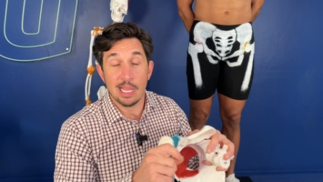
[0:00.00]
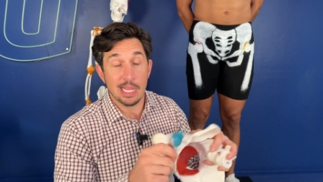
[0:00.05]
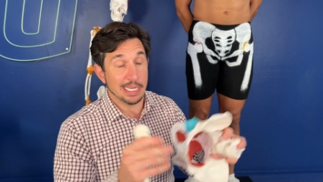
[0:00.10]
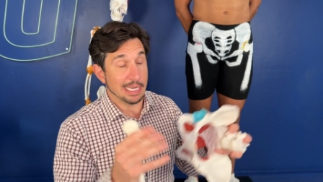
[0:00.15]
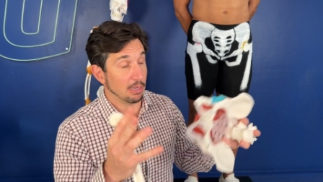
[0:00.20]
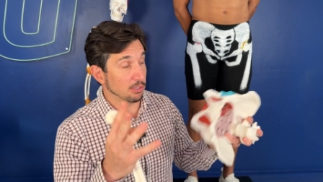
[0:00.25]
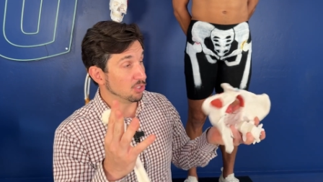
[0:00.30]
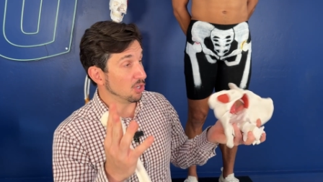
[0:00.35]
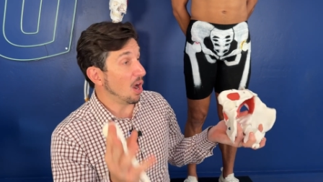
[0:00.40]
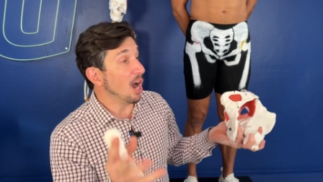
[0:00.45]

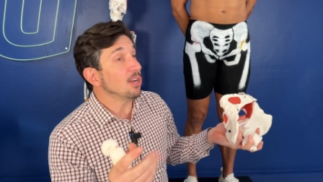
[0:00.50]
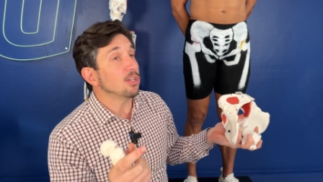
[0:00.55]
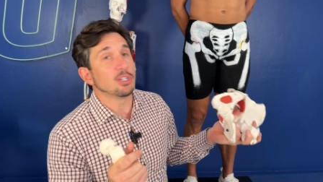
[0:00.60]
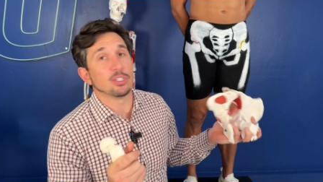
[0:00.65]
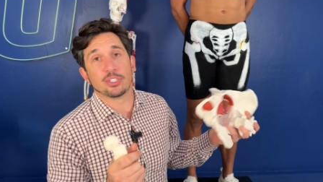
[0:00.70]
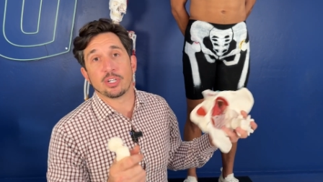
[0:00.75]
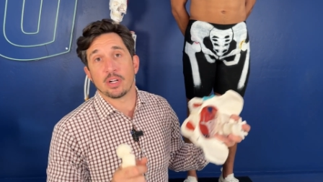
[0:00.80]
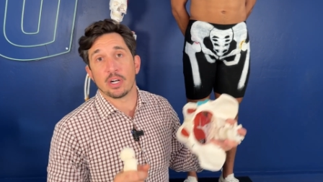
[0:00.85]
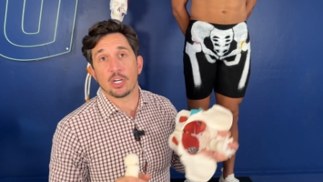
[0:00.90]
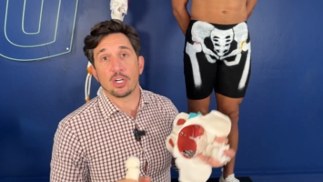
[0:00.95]
Now,
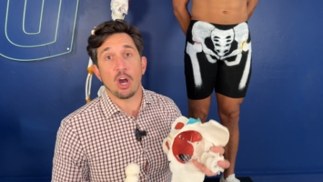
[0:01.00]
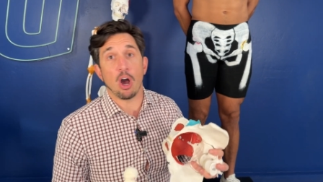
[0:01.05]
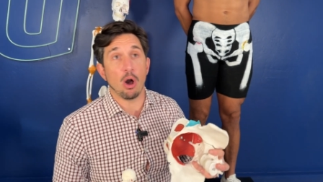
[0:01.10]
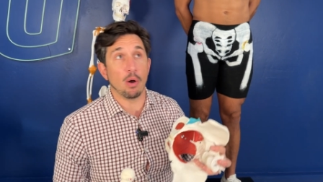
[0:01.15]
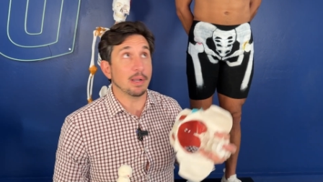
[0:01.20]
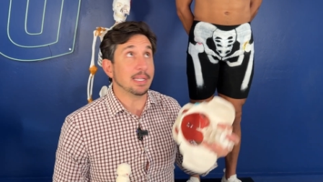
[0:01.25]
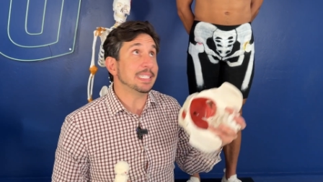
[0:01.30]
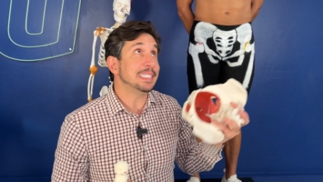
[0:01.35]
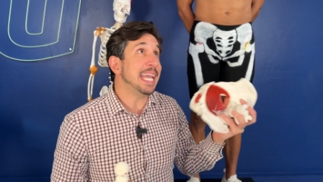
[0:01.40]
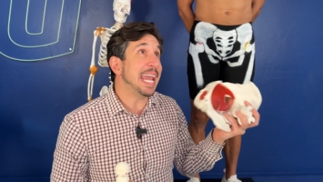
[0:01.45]
doctors are gonna call
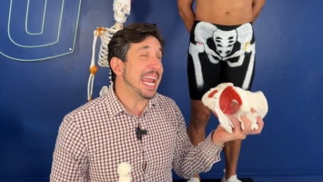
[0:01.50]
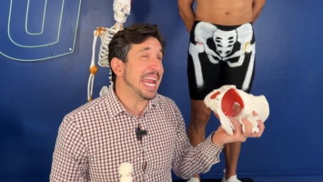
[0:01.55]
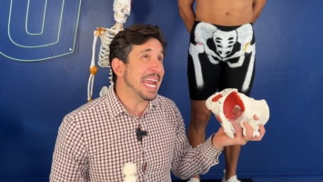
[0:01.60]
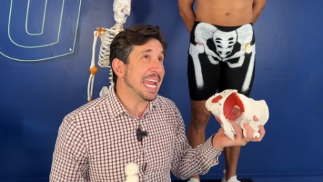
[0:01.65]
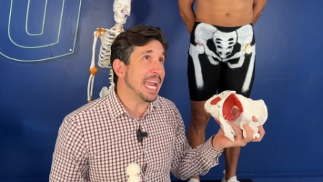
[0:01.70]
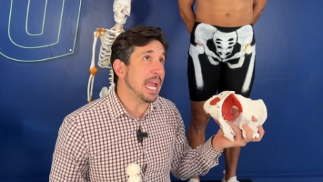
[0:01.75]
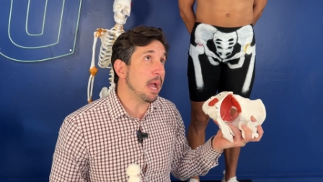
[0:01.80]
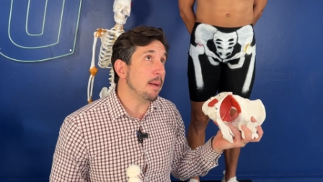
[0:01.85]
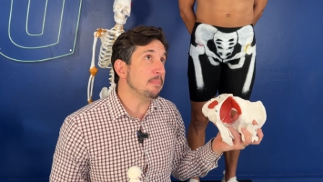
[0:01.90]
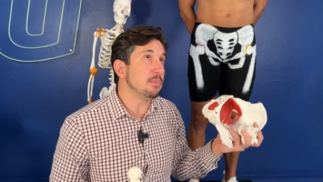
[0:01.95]
it
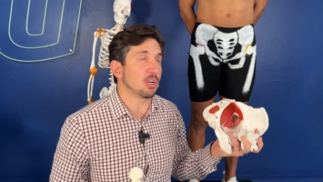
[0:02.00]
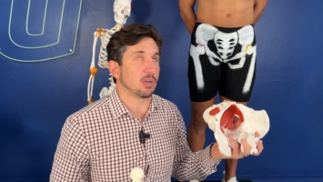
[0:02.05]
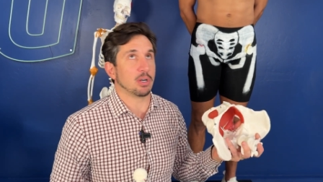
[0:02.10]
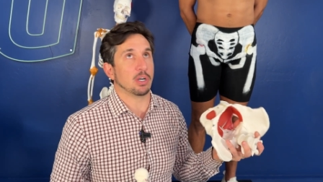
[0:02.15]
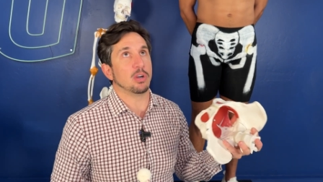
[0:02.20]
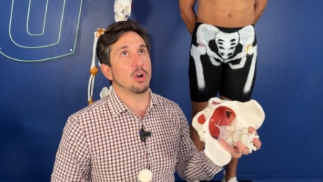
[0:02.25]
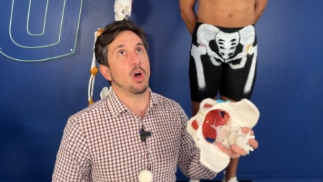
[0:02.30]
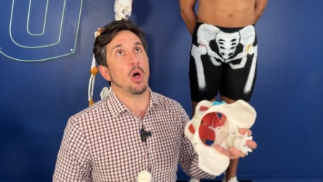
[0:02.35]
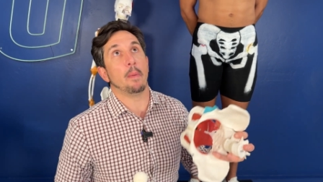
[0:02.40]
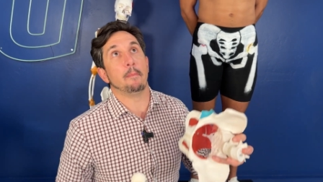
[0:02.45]
CAM, they're gonna
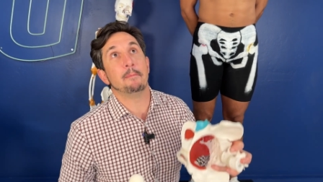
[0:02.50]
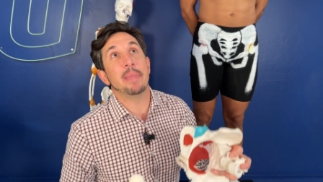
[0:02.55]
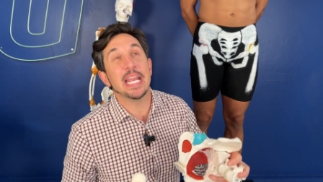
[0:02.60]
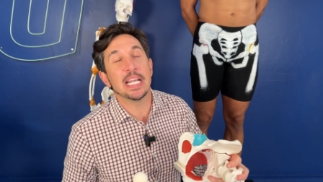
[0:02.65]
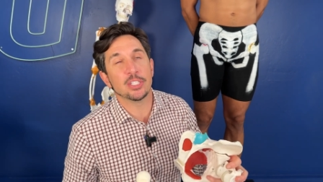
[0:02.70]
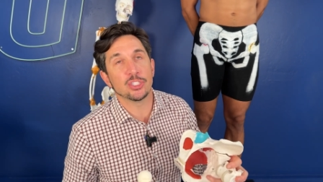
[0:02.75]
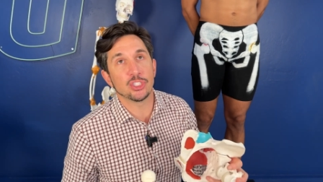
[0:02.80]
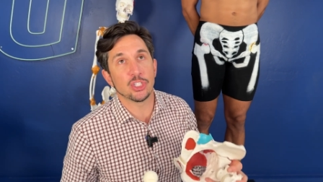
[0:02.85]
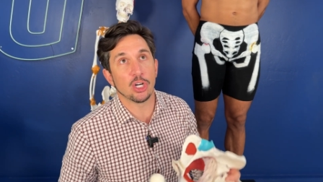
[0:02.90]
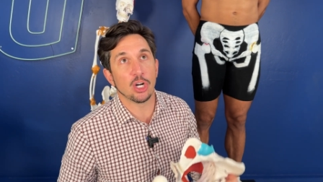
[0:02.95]
call it
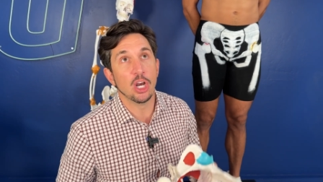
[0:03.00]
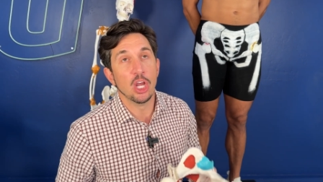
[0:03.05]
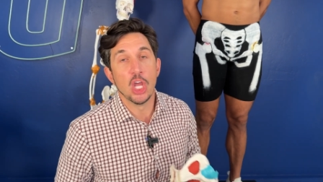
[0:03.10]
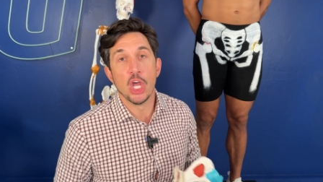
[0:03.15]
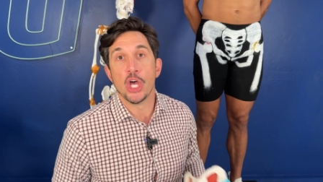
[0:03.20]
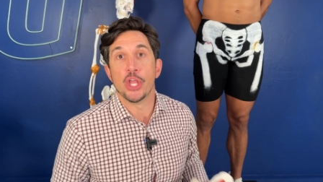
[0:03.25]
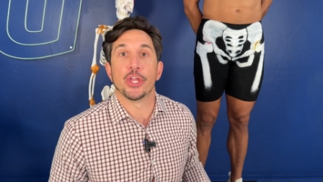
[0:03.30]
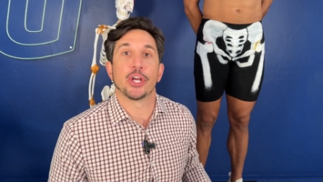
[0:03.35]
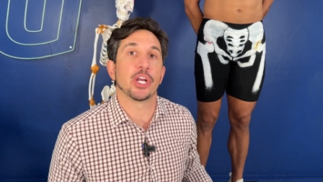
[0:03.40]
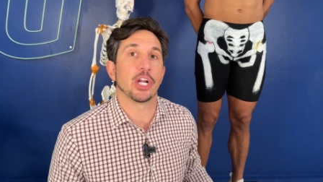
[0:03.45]
pincer,
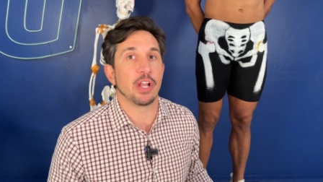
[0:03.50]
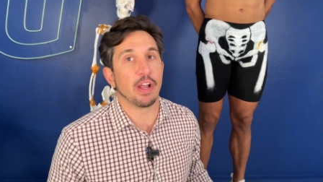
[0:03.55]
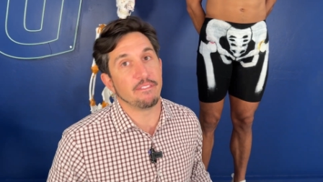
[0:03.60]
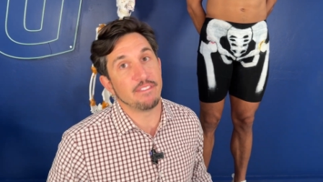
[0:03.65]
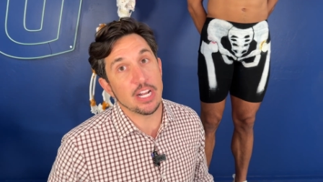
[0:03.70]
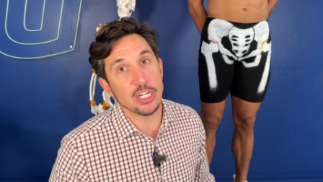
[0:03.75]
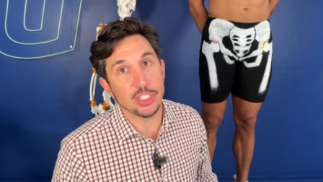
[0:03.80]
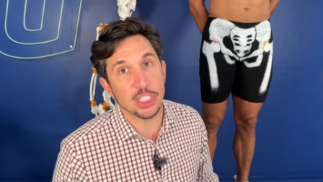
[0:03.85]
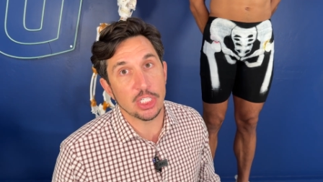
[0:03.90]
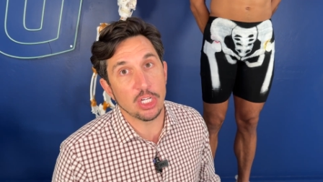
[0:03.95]
they're gonna
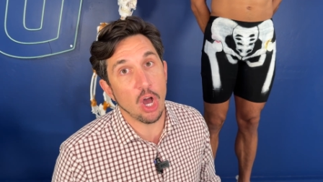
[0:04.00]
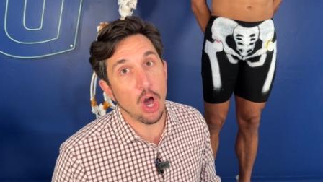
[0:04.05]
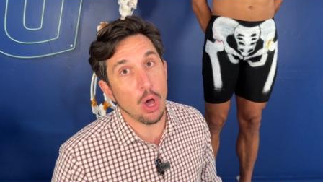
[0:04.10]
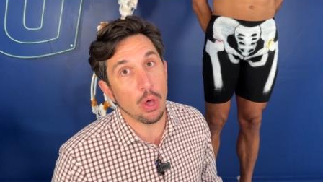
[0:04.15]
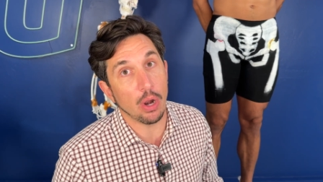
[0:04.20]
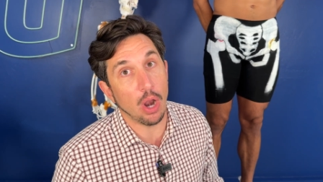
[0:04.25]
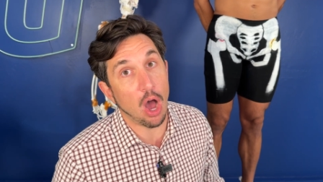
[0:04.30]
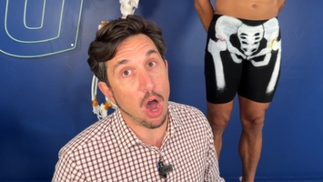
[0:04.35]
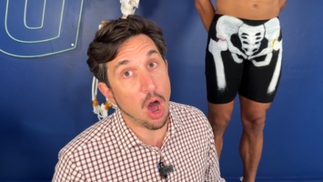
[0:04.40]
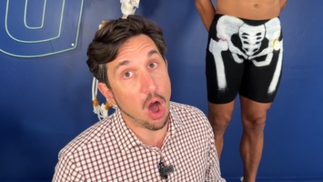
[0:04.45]
eventually
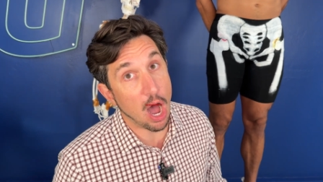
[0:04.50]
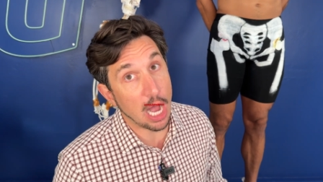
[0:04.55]
call it